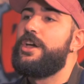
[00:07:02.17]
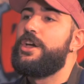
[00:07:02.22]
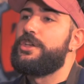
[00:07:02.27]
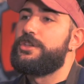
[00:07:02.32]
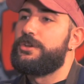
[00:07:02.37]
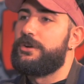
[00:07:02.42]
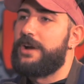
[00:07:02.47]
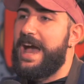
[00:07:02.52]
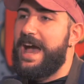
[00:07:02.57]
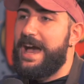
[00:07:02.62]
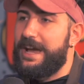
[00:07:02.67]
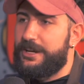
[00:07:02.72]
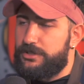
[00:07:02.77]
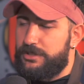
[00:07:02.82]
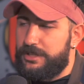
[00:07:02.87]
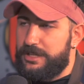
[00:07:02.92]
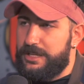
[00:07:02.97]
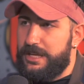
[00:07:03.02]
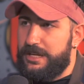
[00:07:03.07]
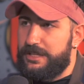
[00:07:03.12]
you're
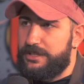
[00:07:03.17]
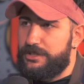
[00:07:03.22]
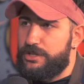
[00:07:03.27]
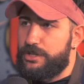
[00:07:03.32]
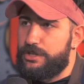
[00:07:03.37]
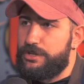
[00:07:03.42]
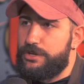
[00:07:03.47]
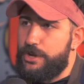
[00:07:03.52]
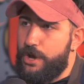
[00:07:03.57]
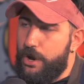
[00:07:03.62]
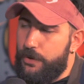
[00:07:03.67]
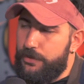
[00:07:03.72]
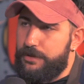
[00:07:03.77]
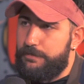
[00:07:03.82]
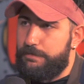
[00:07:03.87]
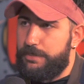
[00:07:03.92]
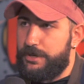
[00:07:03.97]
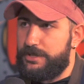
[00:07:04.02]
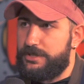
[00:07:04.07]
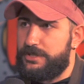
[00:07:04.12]
actually getting to know the
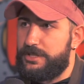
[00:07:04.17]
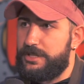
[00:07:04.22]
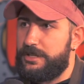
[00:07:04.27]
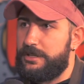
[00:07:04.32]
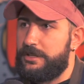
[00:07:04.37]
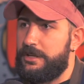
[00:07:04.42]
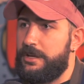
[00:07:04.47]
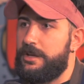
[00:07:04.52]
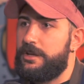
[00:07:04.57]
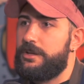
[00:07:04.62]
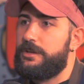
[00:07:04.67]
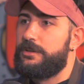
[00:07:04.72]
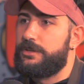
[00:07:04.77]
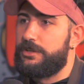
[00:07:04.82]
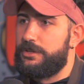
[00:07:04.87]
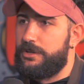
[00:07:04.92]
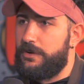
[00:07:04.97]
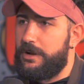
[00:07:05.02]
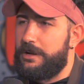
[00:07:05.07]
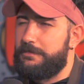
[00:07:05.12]
person,
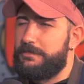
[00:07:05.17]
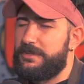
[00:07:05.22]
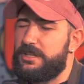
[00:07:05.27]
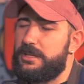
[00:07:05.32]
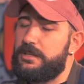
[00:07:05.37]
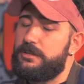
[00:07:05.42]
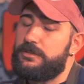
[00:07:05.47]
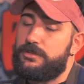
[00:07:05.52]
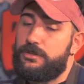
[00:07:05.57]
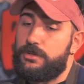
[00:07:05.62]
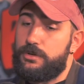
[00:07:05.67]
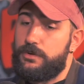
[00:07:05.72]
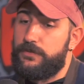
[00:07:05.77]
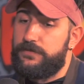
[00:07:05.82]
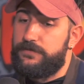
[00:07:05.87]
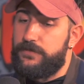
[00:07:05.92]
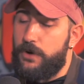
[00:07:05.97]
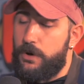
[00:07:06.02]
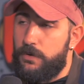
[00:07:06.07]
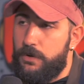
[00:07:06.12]
you know what I mean? Through
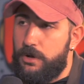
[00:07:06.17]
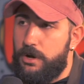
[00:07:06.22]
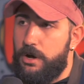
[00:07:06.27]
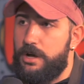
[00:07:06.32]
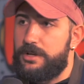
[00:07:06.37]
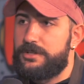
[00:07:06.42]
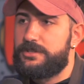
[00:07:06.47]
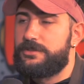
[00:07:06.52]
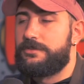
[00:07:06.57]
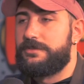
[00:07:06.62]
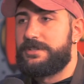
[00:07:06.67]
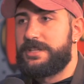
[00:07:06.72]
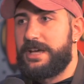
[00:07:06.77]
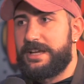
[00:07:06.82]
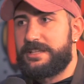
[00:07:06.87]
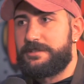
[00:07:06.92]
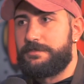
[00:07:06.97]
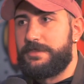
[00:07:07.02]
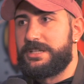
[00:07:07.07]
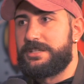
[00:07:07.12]
phone calls, through
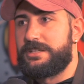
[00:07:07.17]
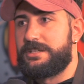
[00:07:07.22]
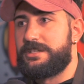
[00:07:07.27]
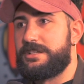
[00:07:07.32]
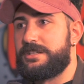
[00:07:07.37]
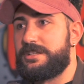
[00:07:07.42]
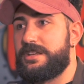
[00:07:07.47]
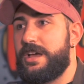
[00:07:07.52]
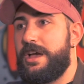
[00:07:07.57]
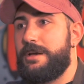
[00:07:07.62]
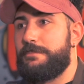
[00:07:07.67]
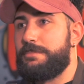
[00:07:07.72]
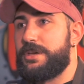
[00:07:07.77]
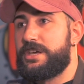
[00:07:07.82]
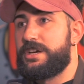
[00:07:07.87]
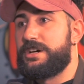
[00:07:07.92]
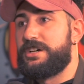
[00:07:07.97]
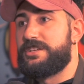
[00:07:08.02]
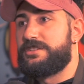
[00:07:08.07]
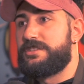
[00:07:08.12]
text messages,
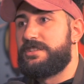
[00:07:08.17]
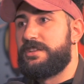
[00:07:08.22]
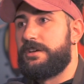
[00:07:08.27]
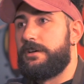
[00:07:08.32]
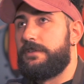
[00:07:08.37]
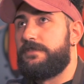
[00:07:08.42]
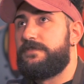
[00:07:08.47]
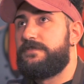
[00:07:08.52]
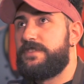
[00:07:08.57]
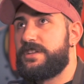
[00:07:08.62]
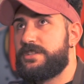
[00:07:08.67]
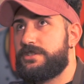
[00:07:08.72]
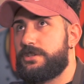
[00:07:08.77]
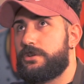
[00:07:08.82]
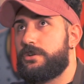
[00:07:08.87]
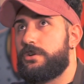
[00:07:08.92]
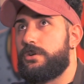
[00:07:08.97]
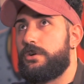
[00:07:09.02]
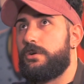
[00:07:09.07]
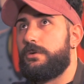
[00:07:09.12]
because the
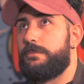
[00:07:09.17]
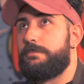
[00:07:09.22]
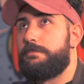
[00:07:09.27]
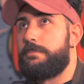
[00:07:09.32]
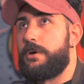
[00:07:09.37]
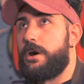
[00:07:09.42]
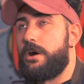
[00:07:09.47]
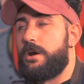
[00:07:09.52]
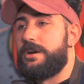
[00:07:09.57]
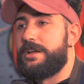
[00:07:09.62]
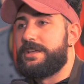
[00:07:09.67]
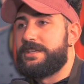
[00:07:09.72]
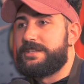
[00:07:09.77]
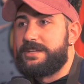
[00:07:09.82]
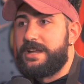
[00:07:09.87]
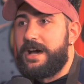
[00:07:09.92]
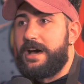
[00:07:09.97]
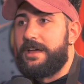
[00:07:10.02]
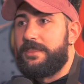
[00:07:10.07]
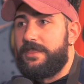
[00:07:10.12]
physical part is
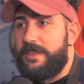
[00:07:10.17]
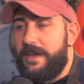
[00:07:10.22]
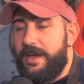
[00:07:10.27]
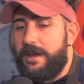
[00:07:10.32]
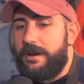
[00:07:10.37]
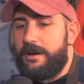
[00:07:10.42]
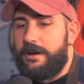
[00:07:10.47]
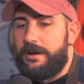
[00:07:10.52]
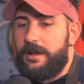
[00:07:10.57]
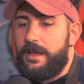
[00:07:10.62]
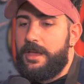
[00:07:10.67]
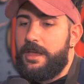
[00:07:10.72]
not there.